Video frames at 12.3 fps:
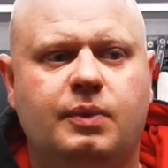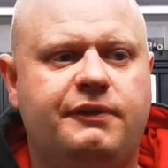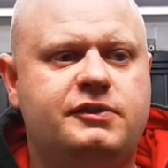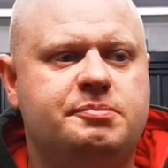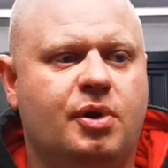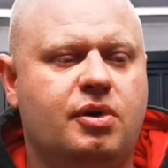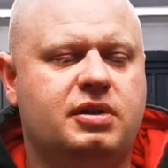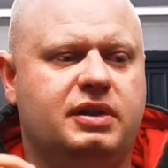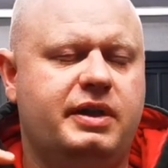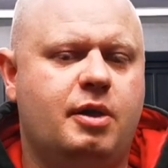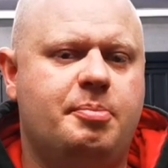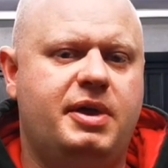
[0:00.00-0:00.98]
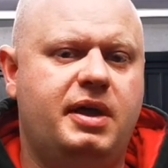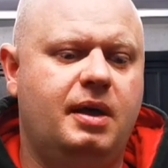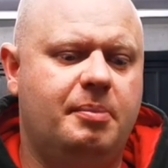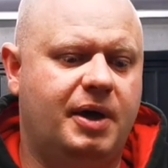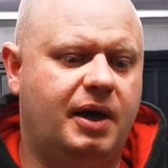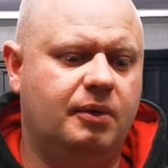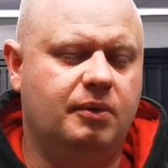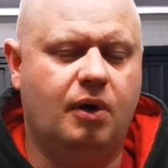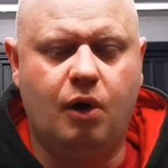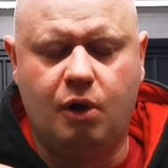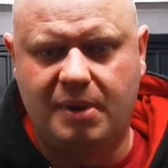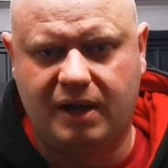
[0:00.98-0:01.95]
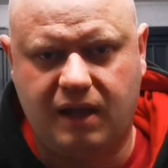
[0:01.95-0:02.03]
We've spoke a little bit about
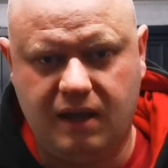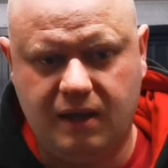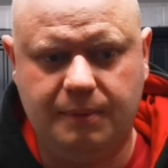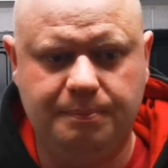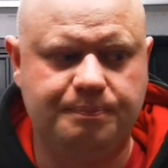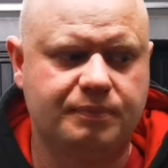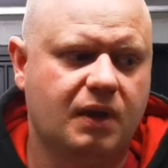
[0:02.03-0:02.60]
all my gear.